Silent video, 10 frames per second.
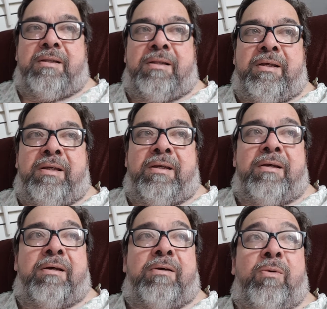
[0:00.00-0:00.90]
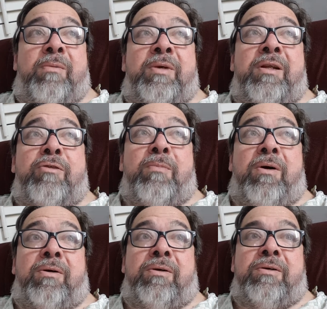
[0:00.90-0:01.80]
The equipment is
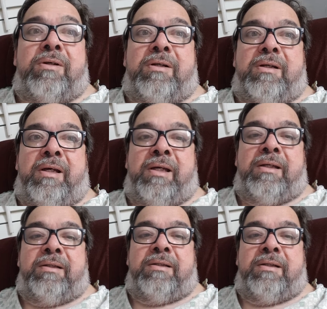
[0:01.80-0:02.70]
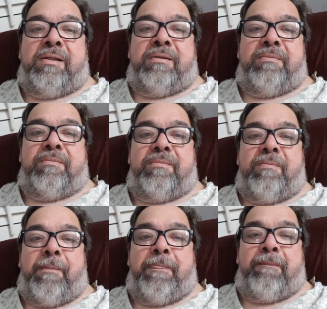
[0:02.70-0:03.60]
modern, and
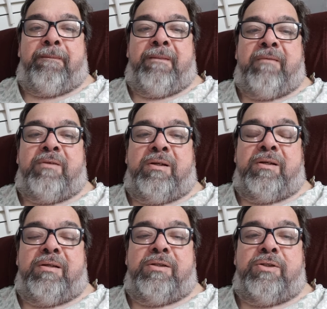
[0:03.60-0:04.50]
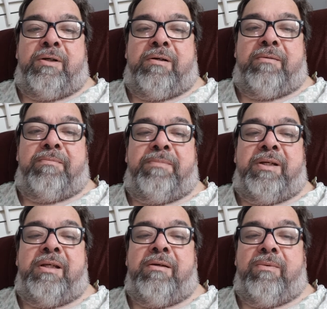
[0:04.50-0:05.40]
they've done a good job.
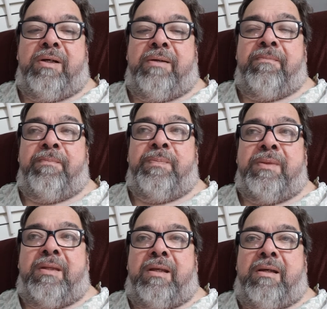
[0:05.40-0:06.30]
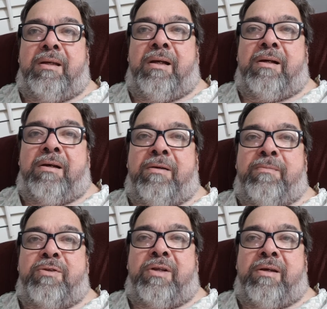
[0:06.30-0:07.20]
But anyway, I got
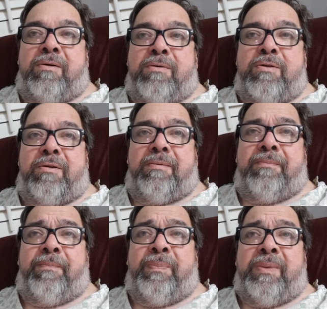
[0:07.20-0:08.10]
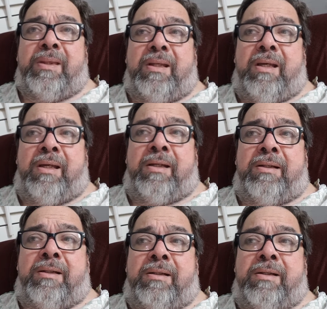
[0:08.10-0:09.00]
upstairs,
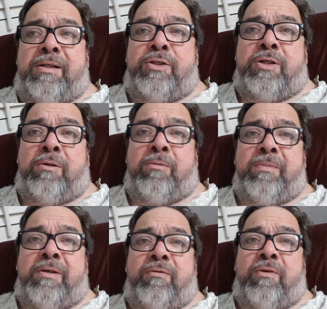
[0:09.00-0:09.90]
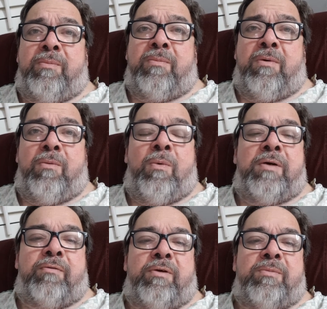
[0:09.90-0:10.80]
and they shuttled me from
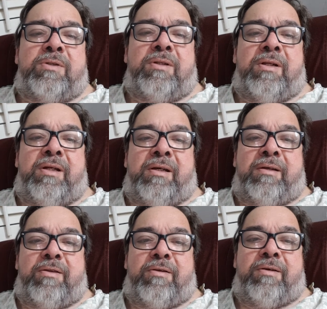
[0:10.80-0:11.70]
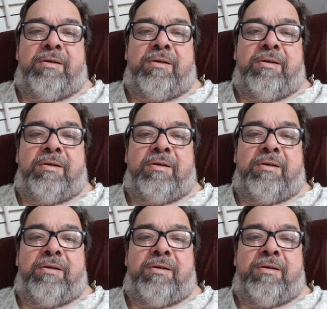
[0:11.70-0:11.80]
one room to the next